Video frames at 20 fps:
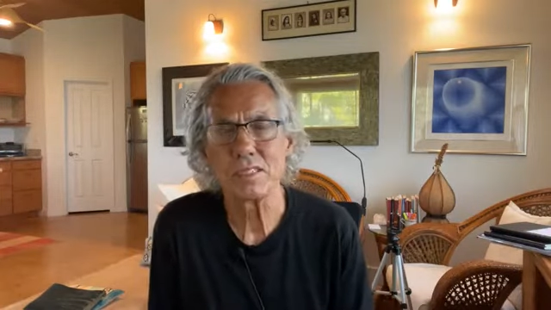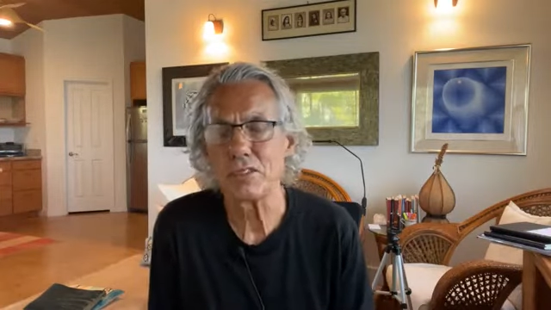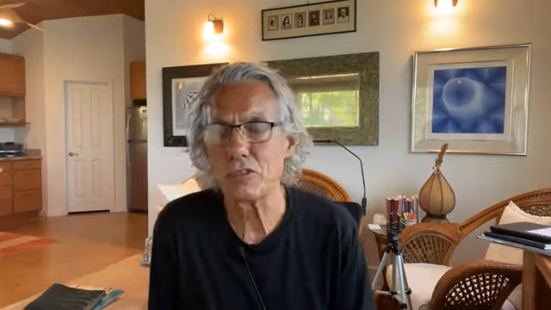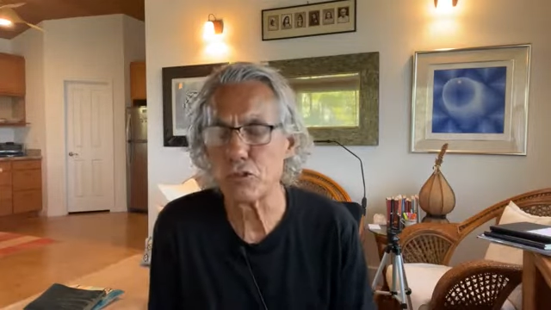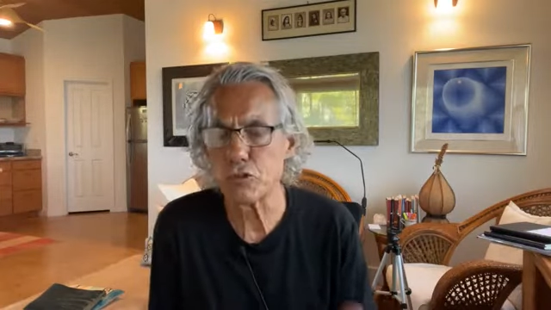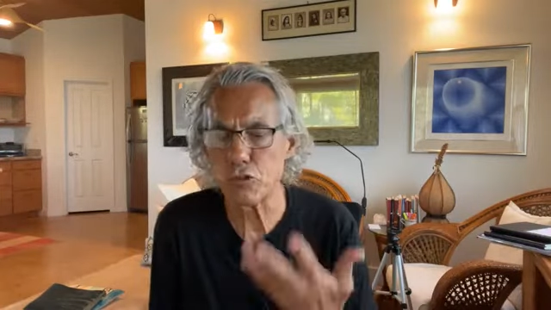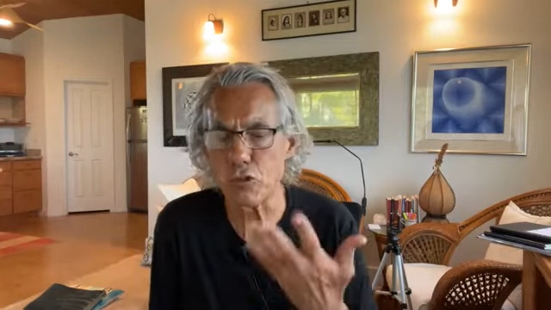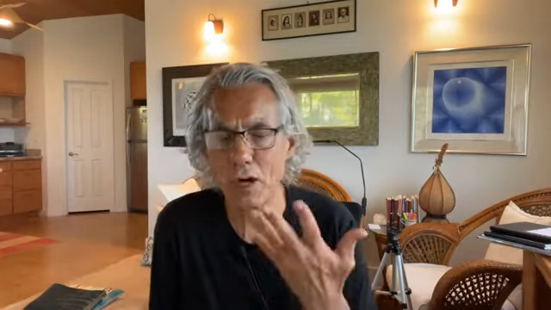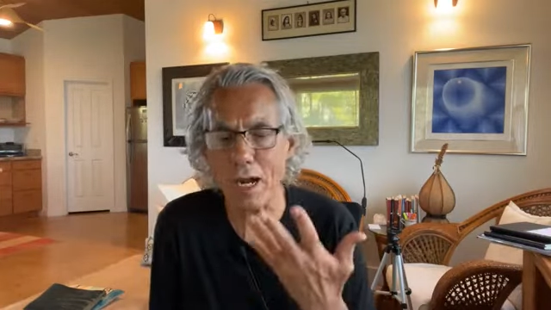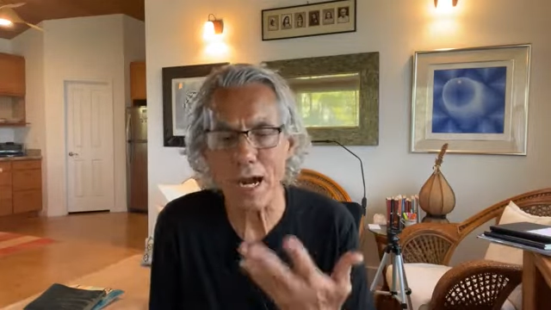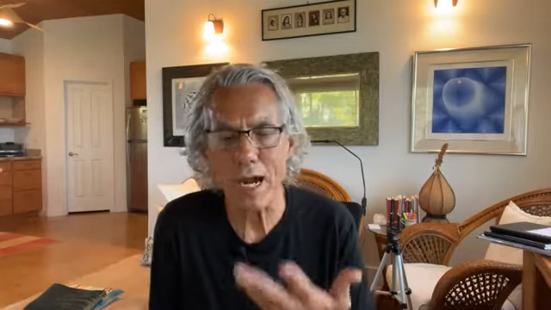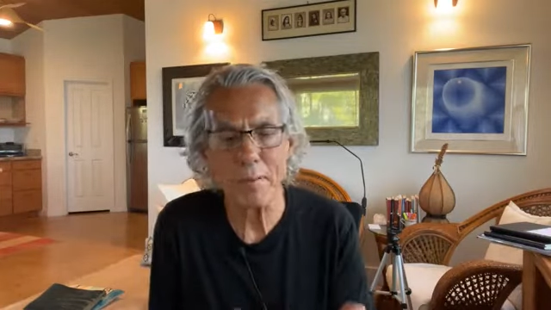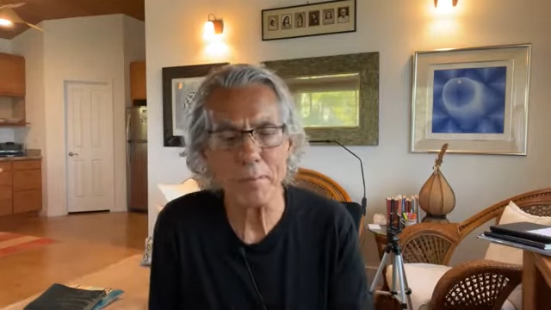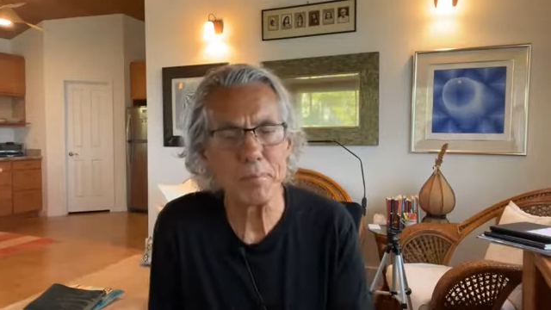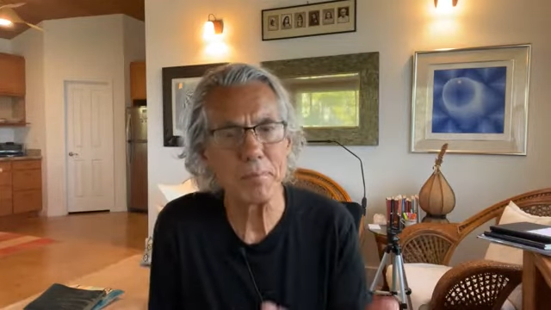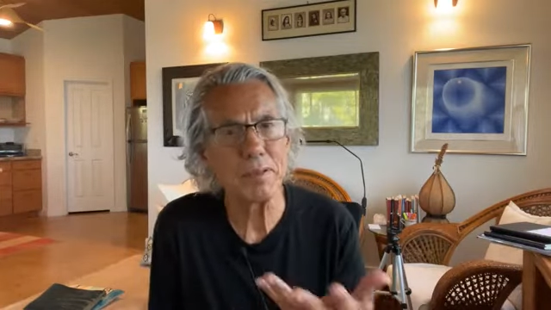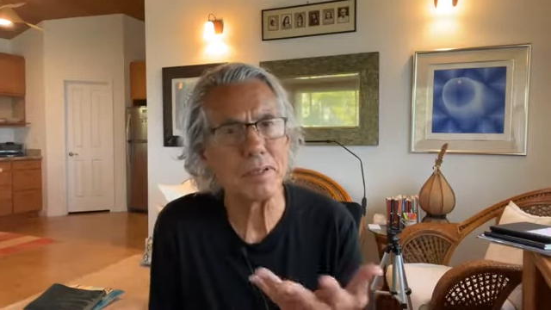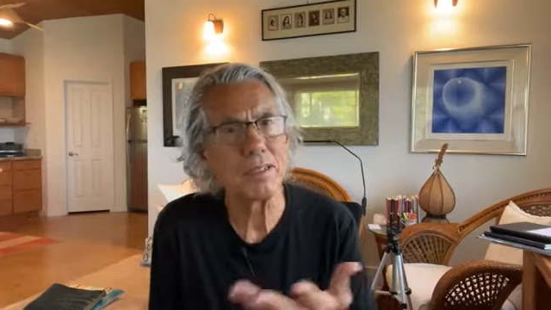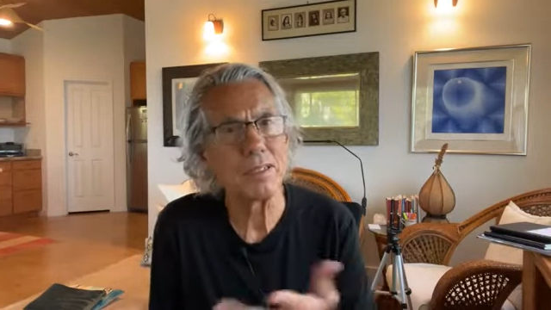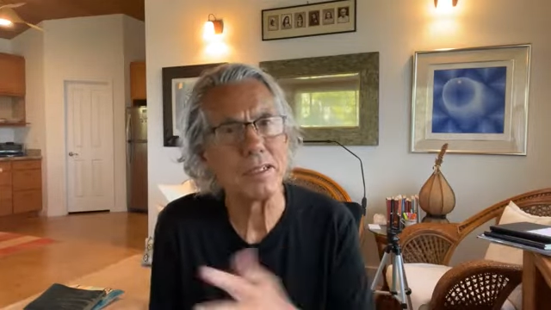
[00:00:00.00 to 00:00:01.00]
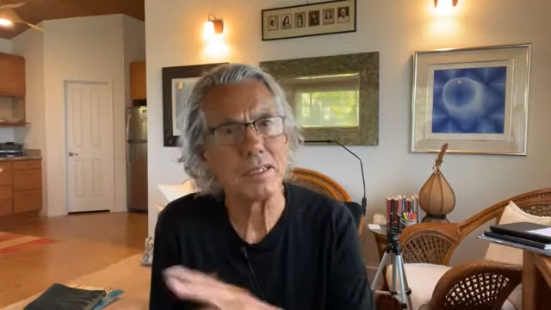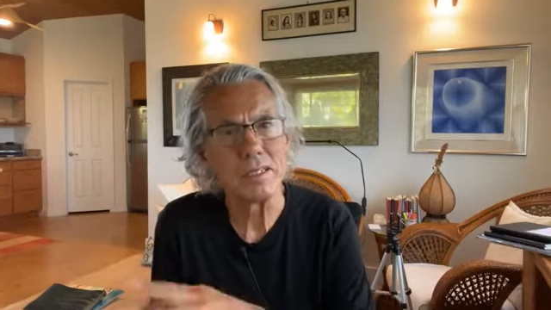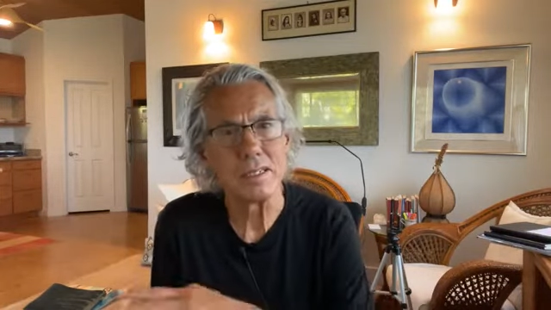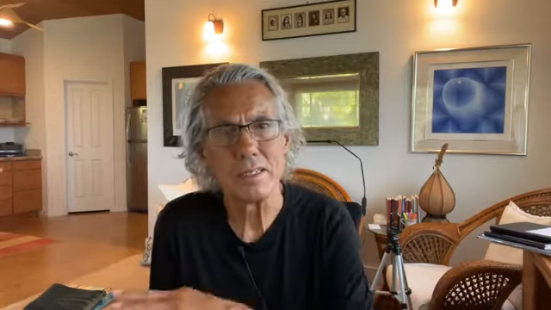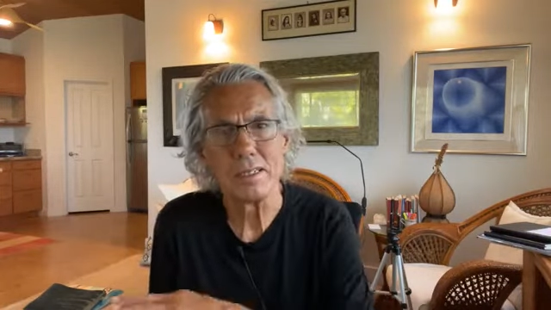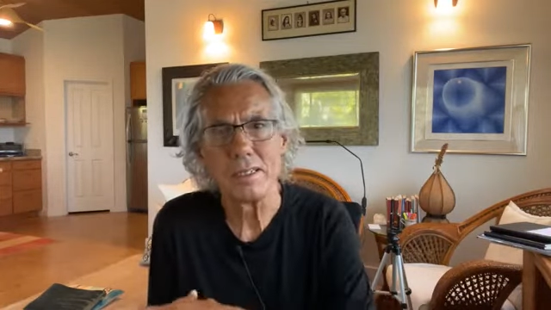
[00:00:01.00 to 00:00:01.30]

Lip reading: Drop